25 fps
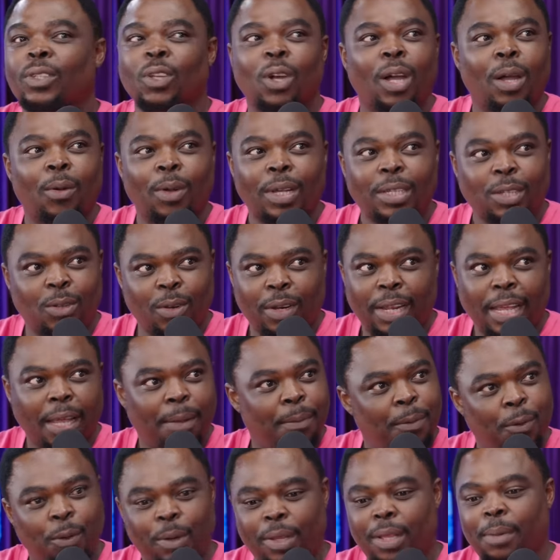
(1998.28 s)
No, I was not
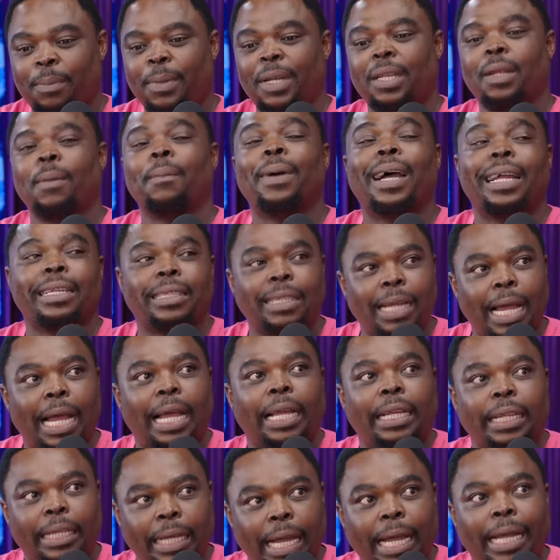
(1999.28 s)
happy with the money, but
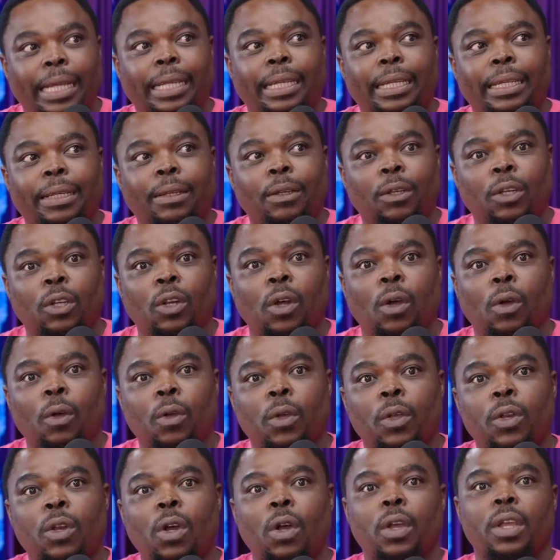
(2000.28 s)
I, you know
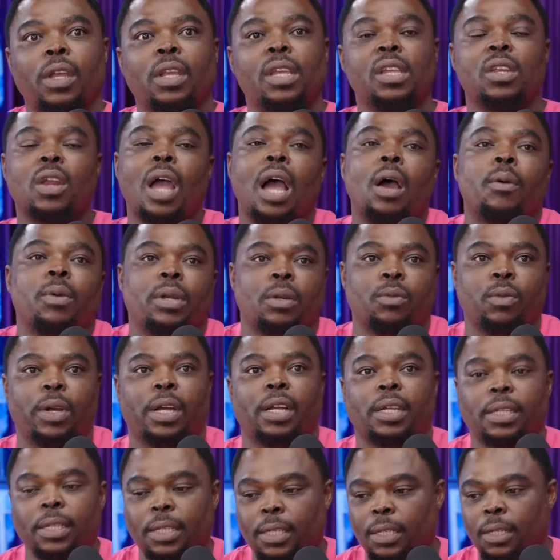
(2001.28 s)
how it
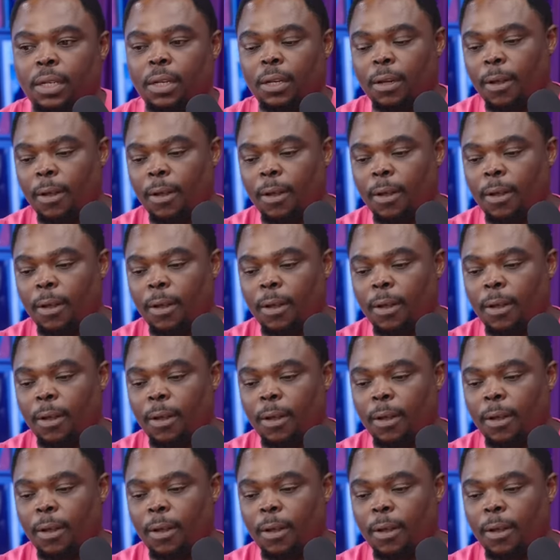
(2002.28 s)
works. Mm.